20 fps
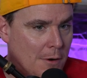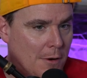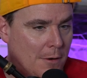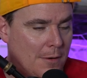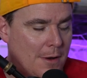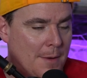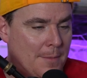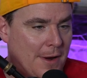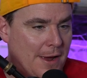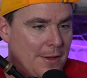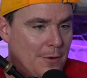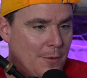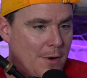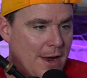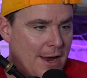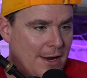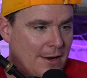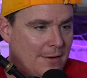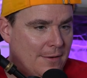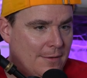And by the
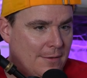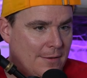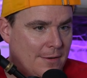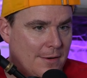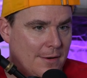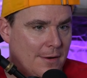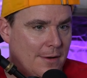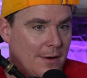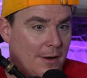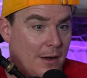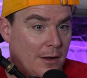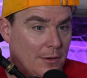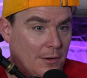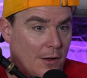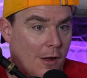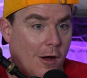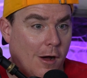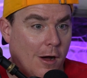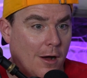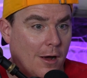way, a
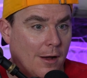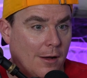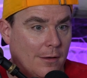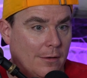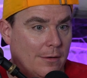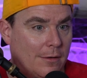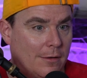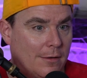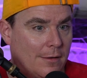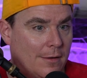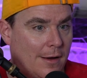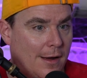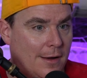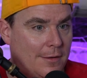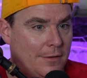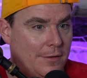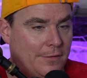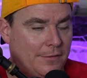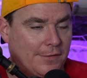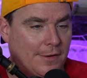long
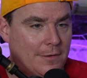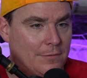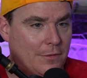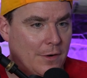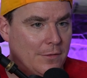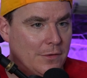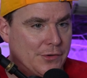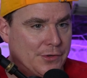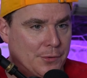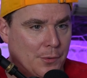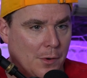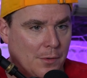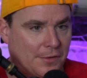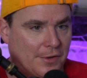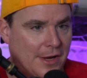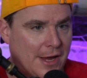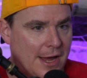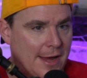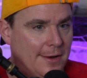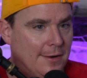Revolutionary War was
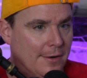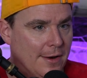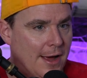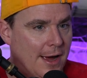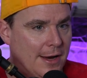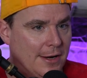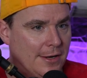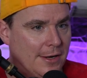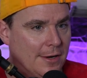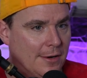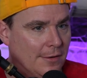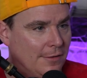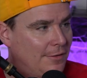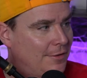like 8 or 9 years.